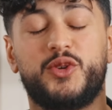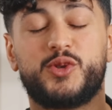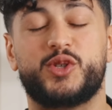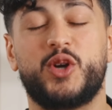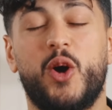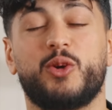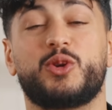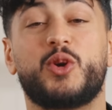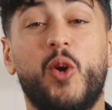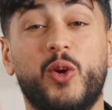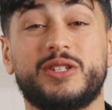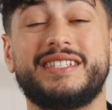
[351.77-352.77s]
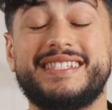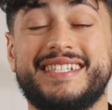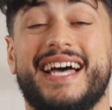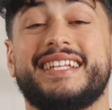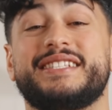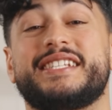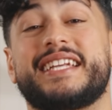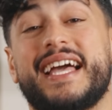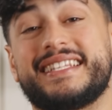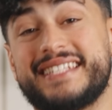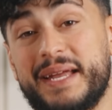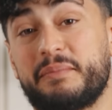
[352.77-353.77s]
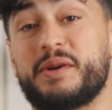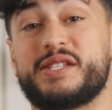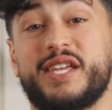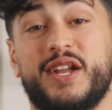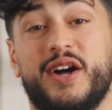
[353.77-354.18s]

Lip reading: use code GOLDEN10 to get 10%